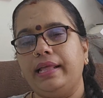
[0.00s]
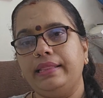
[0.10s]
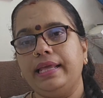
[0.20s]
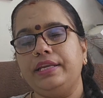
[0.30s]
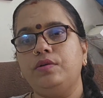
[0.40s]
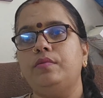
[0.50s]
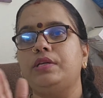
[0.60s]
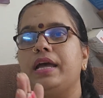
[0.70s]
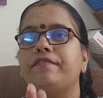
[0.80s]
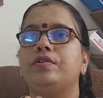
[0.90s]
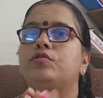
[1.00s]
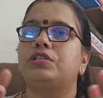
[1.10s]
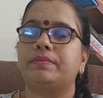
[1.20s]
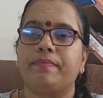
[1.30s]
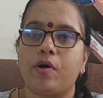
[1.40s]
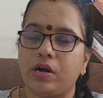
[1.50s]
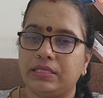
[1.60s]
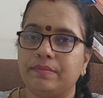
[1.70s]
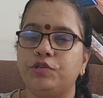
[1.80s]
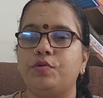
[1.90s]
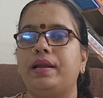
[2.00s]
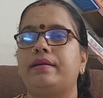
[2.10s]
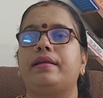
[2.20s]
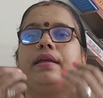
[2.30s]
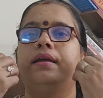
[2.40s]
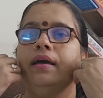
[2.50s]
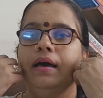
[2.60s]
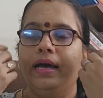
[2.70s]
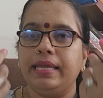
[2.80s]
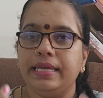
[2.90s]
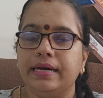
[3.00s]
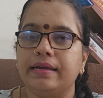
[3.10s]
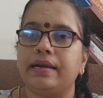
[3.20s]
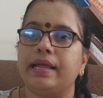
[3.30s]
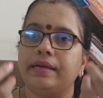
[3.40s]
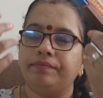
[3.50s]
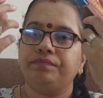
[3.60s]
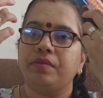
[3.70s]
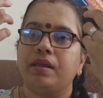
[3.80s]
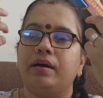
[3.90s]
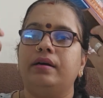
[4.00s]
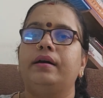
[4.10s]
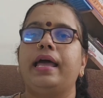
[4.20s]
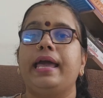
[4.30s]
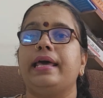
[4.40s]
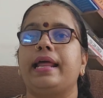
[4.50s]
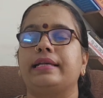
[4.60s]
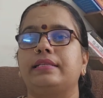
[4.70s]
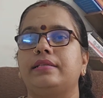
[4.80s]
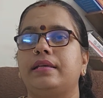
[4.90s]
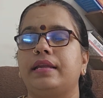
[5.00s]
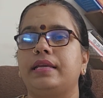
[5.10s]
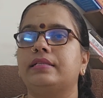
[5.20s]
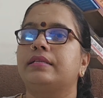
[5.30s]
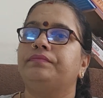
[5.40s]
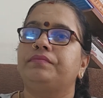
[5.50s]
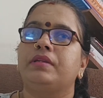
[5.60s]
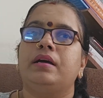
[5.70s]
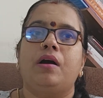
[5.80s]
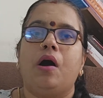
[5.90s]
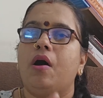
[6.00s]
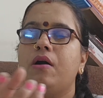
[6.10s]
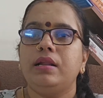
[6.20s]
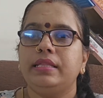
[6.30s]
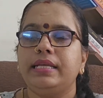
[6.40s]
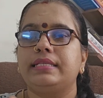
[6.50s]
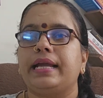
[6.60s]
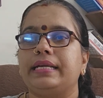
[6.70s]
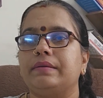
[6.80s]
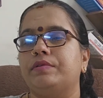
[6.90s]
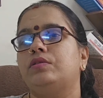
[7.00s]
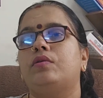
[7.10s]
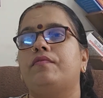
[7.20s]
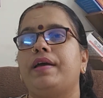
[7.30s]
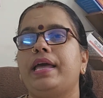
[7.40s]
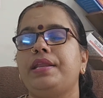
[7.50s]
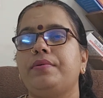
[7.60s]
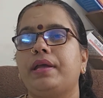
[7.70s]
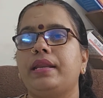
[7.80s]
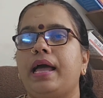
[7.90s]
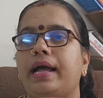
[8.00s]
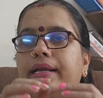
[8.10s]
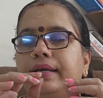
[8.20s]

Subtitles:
and then you would have bought some jewelry, earring, hair accessories, all these items. So where you can